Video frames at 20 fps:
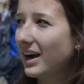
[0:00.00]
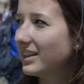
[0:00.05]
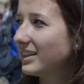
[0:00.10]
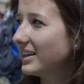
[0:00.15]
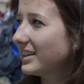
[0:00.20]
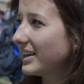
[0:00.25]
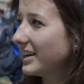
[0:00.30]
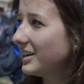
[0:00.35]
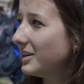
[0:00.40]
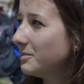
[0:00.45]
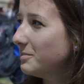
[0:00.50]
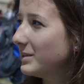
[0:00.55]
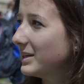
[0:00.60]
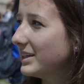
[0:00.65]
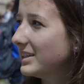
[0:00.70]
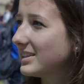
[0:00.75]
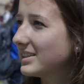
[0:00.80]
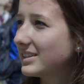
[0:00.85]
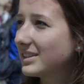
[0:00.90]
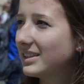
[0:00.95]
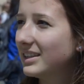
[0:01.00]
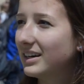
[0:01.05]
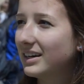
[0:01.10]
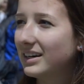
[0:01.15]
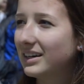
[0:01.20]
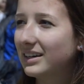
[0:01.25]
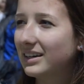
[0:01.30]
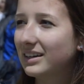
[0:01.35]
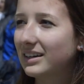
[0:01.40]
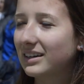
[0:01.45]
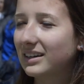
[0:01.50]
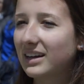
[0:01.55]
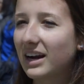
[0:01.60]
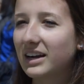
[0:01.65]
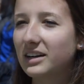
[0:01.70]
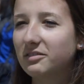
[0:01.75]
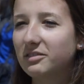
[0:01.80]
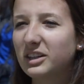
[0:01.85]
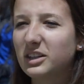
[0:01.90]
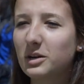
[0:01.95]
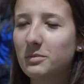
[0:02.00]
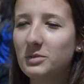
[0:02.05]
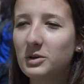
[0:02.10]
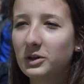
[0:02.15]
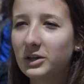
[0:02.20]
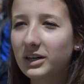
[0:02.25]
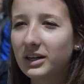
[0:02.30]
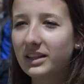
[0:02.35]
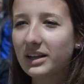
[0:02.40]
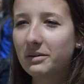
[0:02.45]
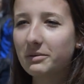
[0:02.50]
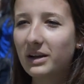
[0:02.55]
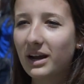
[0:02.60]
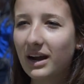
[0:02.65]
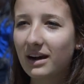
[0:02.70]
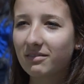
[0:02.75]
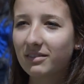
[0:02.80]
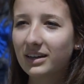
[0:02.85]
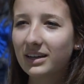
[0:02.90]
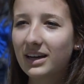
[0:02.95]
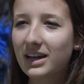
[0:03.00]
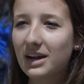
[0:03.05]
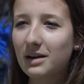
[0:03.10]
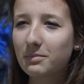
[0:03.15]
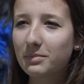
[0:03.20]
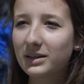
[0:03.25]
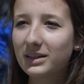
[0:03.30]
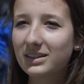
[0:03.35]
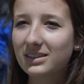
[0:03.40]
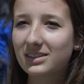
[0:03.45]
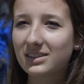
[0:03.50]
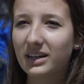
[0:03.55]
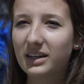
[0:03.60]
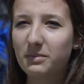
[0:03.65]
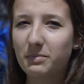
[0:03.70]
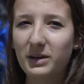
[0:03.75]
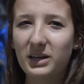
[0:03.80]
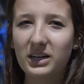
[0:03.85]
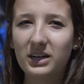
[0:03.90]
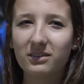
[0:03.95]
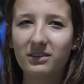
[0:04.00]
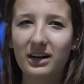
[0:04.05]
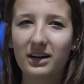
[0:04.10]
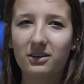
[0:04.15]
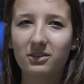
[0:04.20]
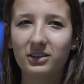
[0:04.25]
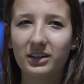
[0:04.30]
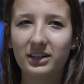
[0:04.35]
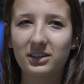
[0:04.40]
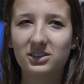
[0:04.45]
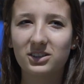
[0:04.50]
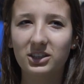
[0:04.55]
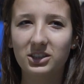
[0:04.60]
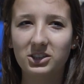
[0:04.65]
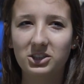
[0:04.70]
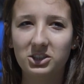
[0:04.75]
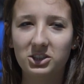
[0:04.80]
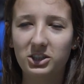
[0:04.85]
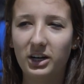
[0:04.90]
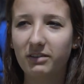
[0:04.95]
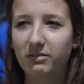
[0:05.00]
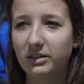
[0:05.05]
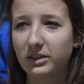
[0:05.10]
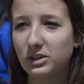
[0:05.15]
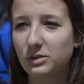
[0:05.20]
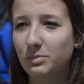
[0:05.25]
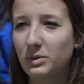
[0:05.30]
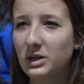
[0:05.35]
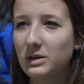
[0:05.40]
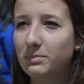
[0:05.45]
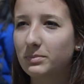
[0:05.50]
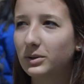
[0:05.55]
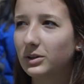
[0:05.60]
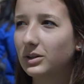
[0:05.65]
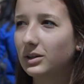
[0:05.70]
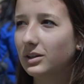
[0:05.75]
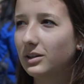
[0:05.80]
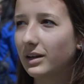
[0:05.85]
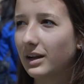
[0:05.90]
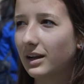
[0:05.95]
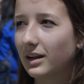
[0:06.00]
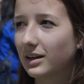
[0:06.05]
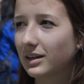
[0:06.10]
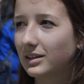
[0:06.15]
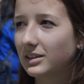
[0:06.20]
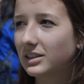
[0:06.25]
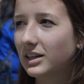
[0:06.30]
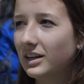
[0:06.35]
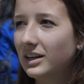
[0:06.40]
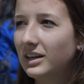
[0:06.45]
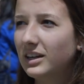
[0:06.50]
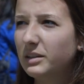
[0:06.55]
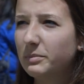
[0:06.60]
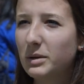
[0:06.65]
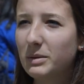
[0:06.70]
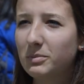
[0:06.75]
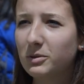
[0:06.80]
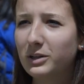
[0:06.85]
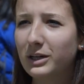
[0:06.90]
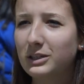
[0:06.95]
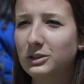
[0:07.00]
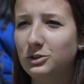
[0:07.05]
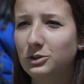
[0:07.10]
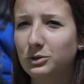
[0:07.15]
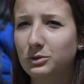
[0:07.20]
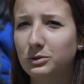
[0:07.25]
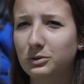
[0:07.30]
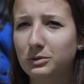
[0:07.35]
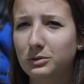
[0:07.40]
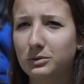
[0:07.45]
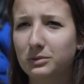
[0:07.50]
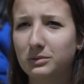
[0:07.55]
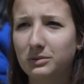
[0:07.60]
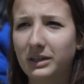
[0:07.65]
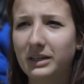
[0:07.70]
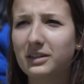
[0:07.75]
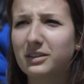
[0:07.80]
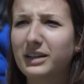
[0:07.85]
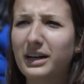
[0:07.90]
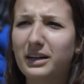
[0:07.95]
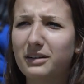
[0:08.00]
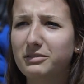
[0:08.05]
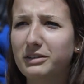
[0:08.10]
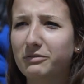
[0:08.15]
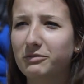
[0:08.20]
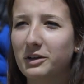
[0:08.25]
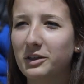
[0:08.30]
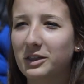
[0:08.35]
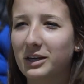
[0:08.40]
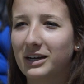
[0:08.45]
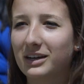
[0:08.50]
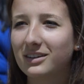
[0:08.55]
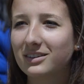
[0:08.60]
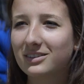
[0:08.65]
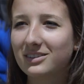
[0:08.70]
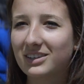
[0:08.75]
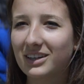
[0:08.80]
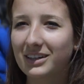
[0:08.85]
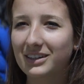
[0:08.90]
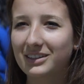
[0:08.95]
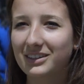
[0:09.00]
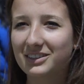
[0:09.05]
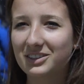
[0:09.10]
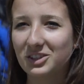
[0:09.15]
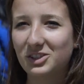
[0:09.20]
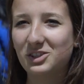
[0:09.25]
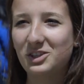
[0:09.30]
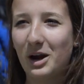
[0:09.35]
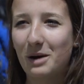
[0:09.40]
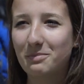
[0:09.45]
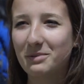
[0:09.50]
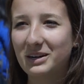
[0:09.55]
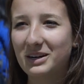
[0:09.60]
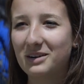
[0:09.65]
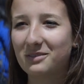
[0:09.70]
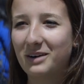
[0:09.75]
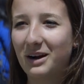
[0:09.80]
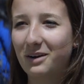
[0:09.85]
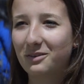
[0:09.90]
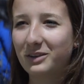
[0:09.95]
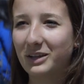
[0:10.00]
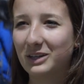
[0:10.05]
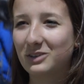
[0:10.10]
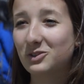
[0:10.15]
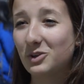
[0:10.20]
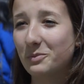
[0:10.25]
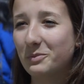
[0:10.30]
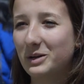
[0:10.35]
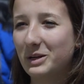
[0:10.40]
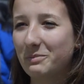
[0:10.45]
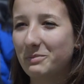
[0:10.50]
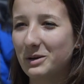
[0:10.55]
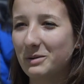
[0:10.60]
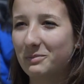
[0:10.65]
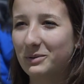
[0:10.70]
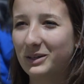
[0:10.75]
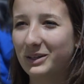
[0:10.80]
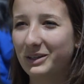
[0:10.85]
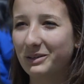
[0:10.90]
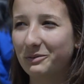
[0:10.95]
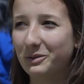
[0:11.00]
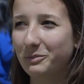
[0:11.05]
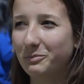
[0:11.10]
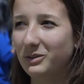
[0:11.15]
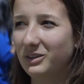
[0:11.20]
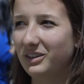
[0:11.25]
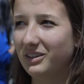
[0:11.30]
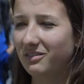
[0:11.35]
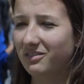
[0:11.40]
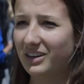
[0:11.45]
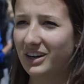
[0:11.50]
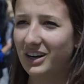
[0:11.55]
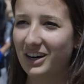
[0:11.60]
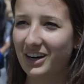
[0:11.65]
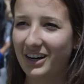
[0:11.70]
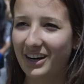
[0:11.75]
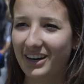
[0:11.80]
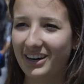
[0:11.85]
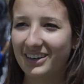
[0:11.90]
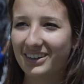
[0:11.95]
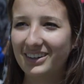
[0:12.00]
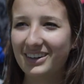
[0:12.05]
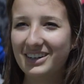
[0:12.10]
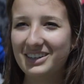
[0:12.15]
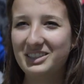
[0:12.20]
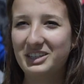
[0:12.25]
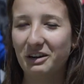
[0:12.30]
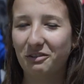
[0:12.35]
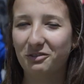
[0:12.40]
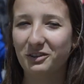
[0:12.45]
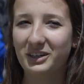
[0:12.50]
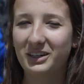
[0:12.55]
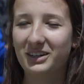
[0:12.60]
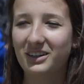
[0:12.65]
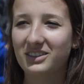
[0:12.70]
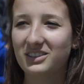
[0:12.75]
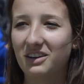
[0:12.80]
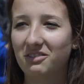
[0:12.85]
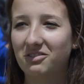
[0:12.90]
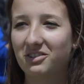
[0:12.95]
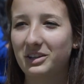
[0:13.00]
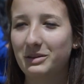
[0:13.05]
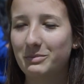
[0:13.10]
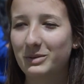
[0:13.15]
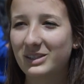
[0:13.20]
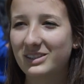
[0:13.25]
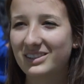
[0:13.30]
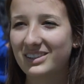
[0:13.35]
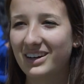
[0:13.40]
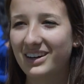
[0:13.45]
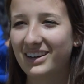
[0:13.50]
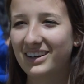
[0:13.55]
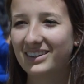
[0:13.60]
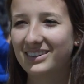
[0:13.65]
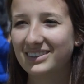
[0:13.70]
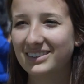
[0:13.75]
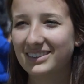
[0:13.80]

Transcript: I think that I'll miss the kind of like community that we have on campus, like being around like such diverse people and people that do like a lot of different things and just not being around like so many people will be very different and I'll definitely miss that